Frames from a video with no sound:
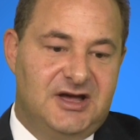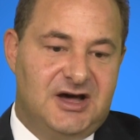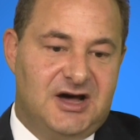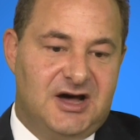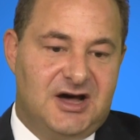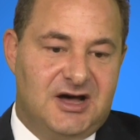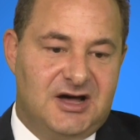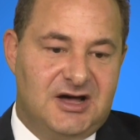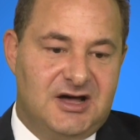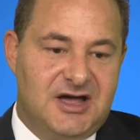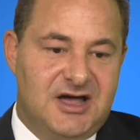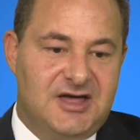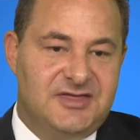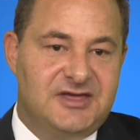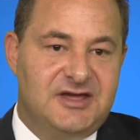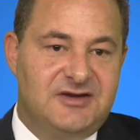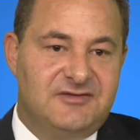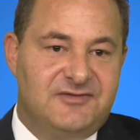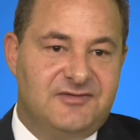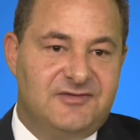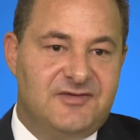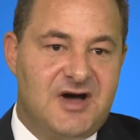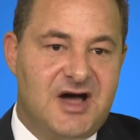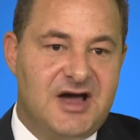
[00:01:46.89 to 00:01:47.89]
And then
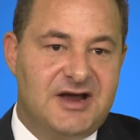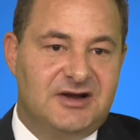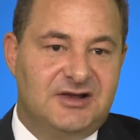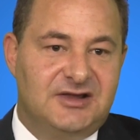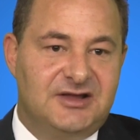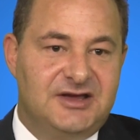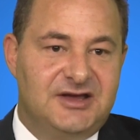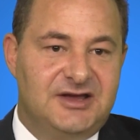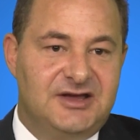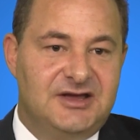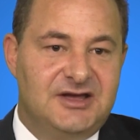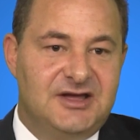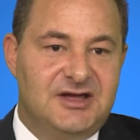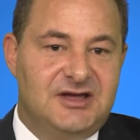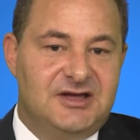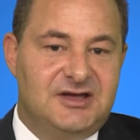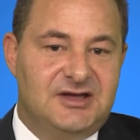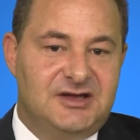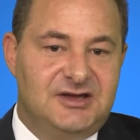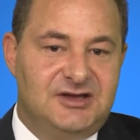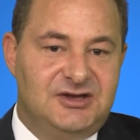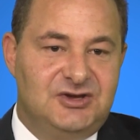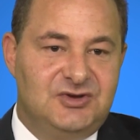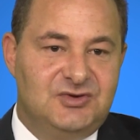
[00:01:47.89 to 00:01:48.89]
finally,
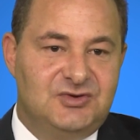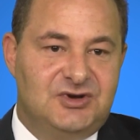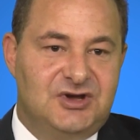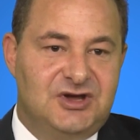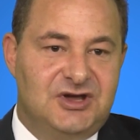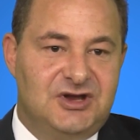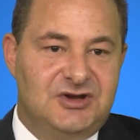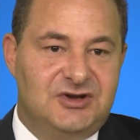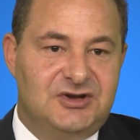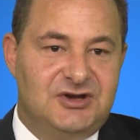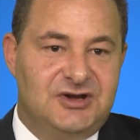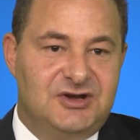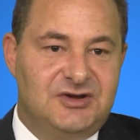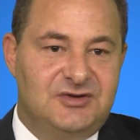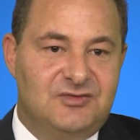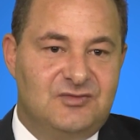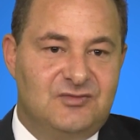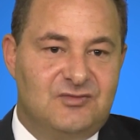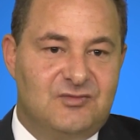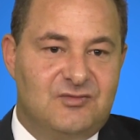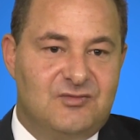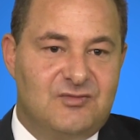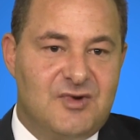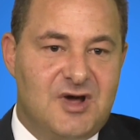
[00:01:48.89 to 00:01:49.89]
you can
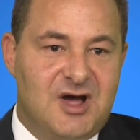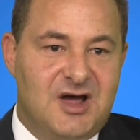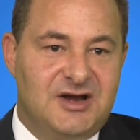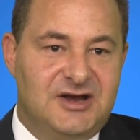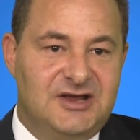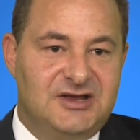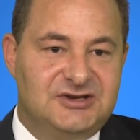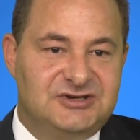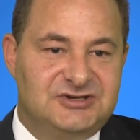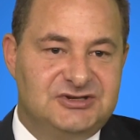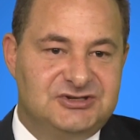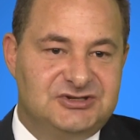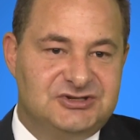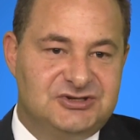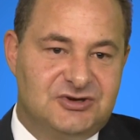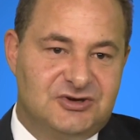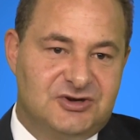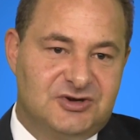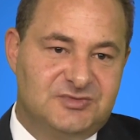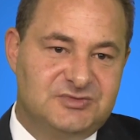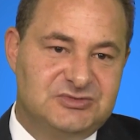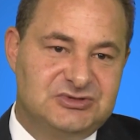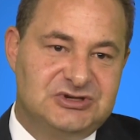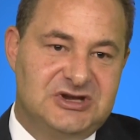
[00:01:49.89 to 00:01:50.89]
run into
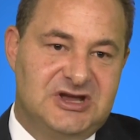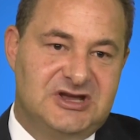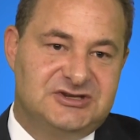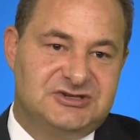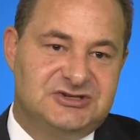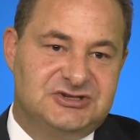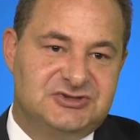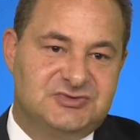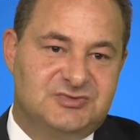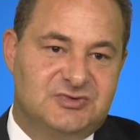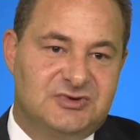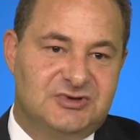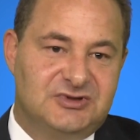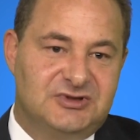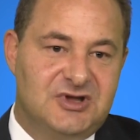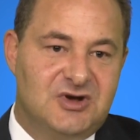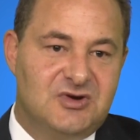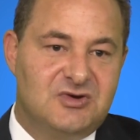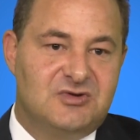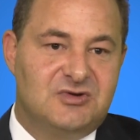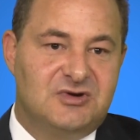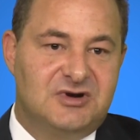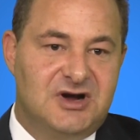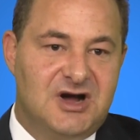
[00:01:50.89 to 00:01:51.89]
circumstances where
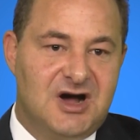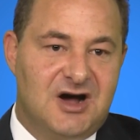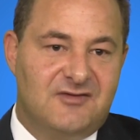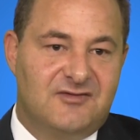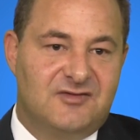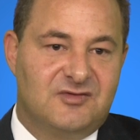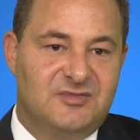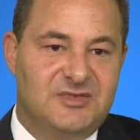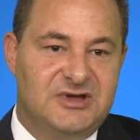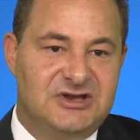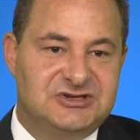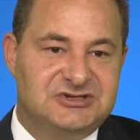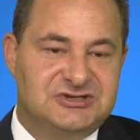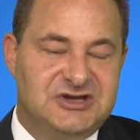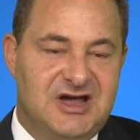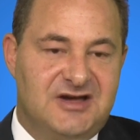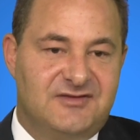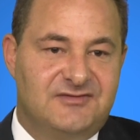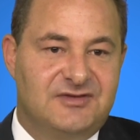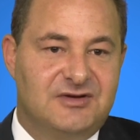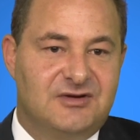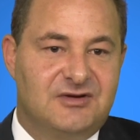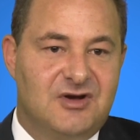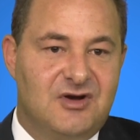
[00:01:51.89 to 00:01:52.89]
local governments
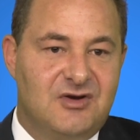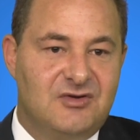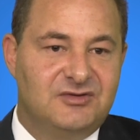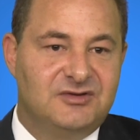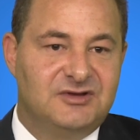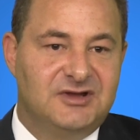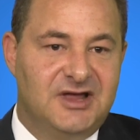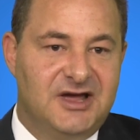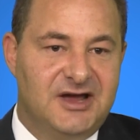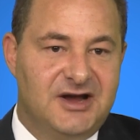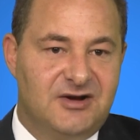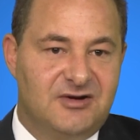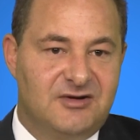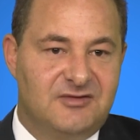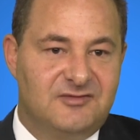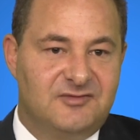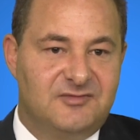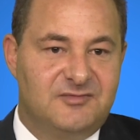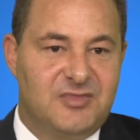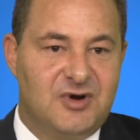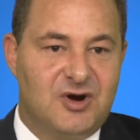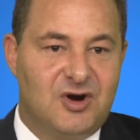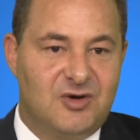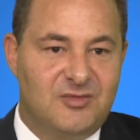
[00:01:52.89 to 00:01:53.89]
have their own layer
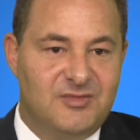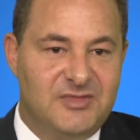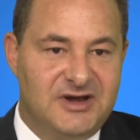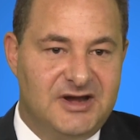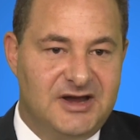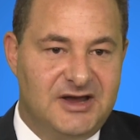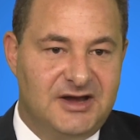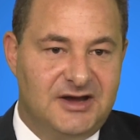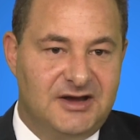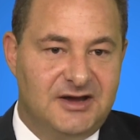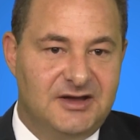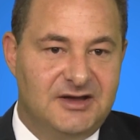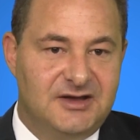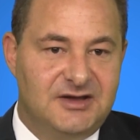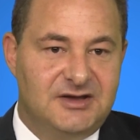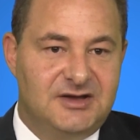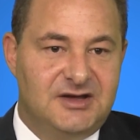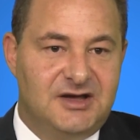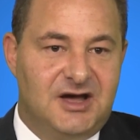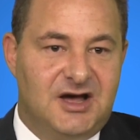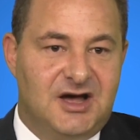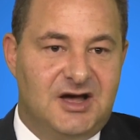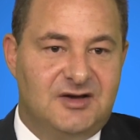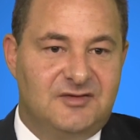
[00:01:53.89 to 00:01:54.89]
of permitting
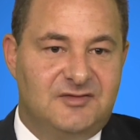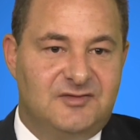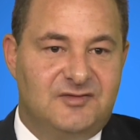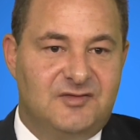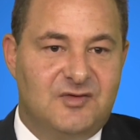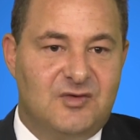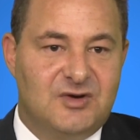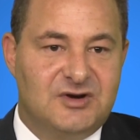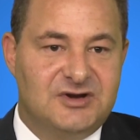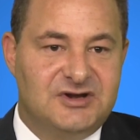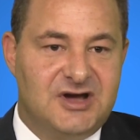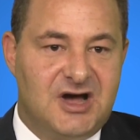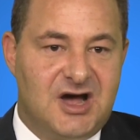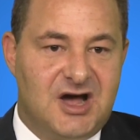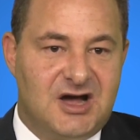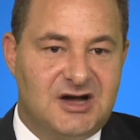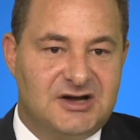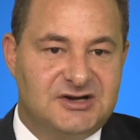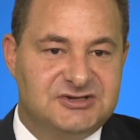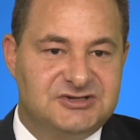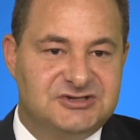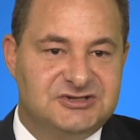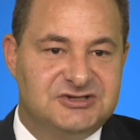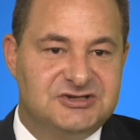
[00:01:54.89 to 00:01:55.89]
for
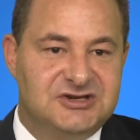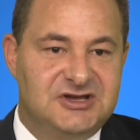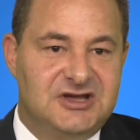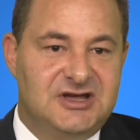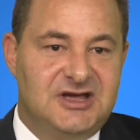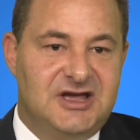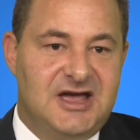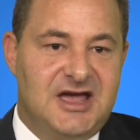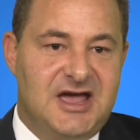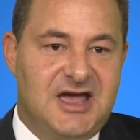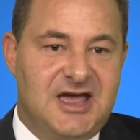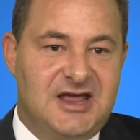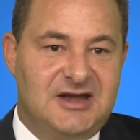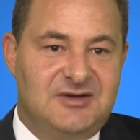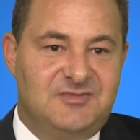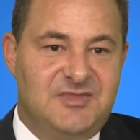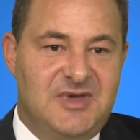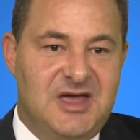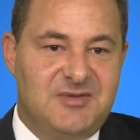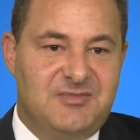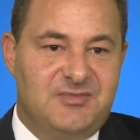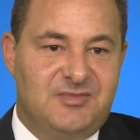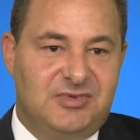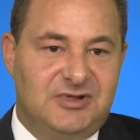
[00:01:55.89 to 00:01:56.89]
docks and
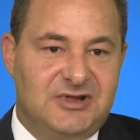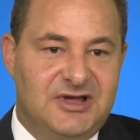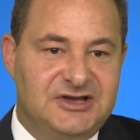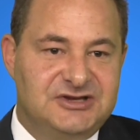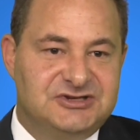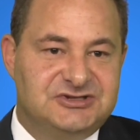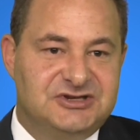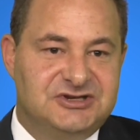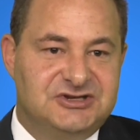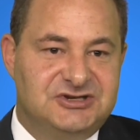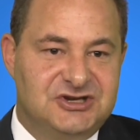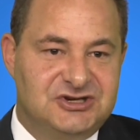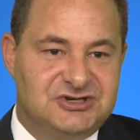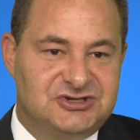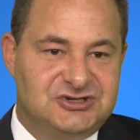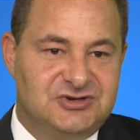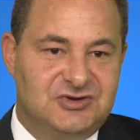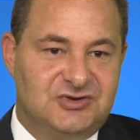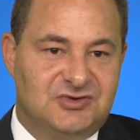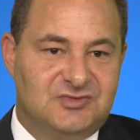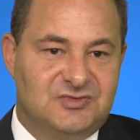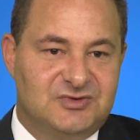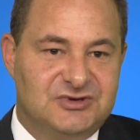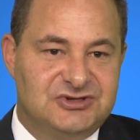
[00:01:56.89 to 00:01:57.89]
may place
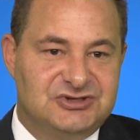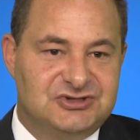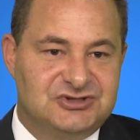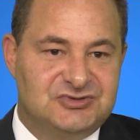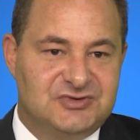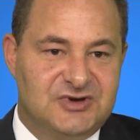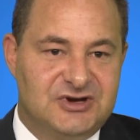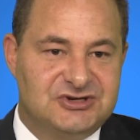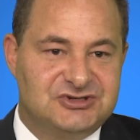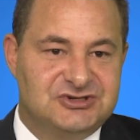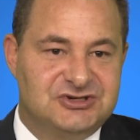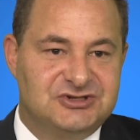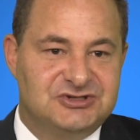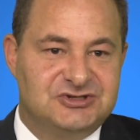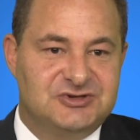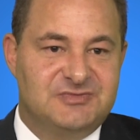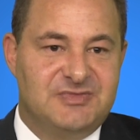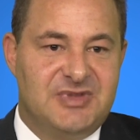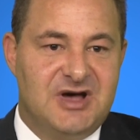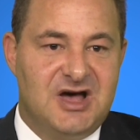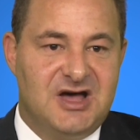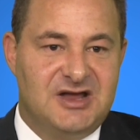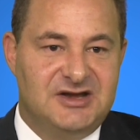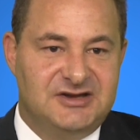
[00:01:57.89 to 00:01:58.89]
additional restrictions
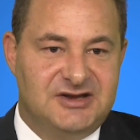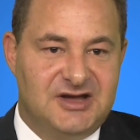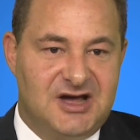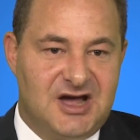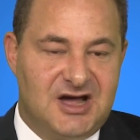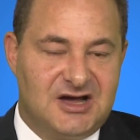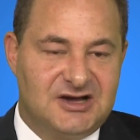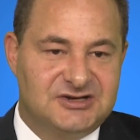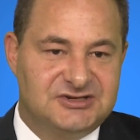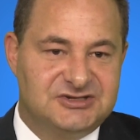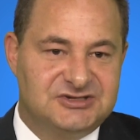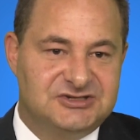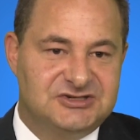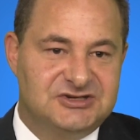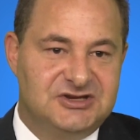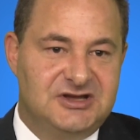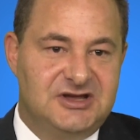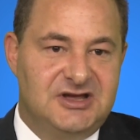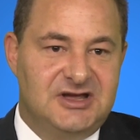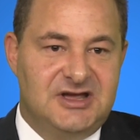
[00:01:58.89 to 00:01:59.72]
upon docks.